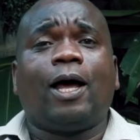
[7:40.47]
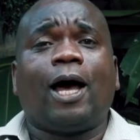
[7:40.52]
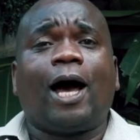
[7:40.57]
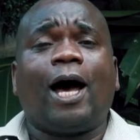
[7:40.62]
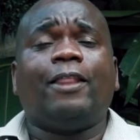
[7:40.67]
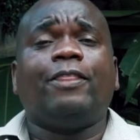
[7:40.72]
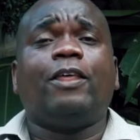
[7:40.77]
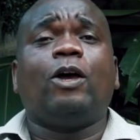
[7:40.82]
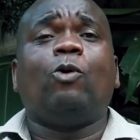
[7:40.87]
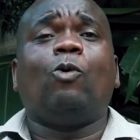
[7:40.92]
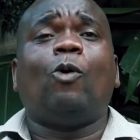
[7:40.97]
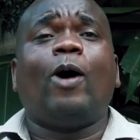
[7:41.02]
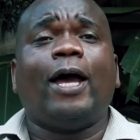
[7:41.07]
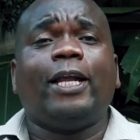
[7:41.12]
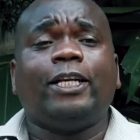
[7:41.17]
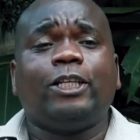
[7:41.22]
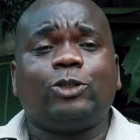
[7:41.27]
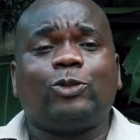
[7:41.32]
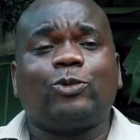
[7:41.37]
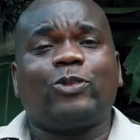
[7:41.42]
And they
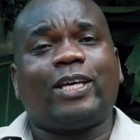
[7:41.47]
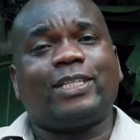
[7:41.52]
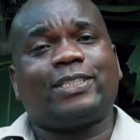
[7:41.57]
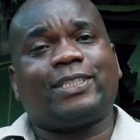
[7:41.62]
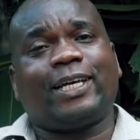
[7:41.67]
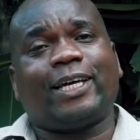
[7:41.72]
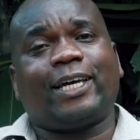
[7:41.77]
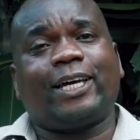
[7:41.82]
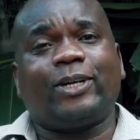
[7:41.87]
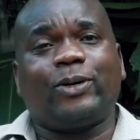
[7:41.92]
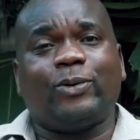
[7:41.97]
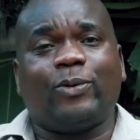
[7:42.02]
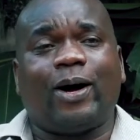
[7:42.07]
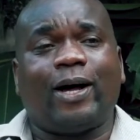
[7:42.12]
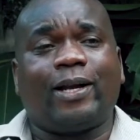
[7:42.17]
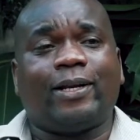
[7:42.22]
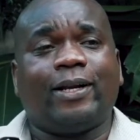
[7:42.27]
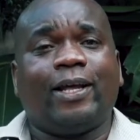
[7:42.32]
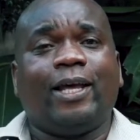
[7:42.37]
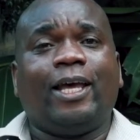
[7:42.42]
went to the second
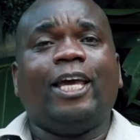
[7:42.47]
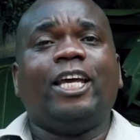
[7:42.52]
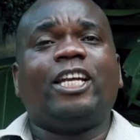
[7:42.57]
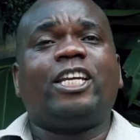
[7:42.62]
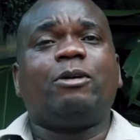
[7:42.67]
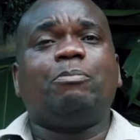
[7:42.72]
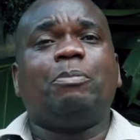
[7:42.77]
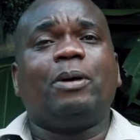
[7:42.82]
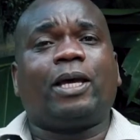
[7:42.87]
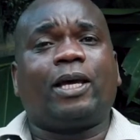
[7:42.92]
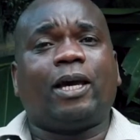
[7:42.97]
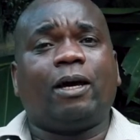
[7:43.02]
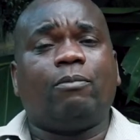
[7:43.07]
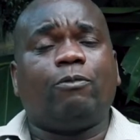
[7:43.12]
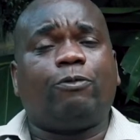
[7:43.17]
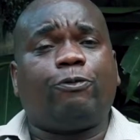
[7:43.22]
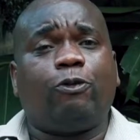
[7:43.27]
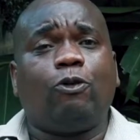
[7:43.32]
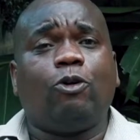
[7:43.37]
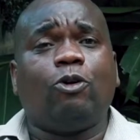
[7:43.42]
one, it became
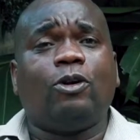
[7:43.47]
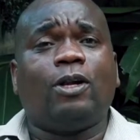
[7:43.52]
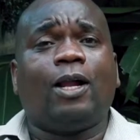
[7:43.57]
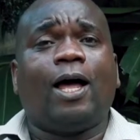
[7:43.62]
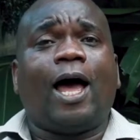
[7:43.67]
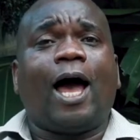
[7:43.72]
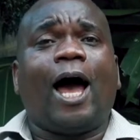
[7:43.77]
full.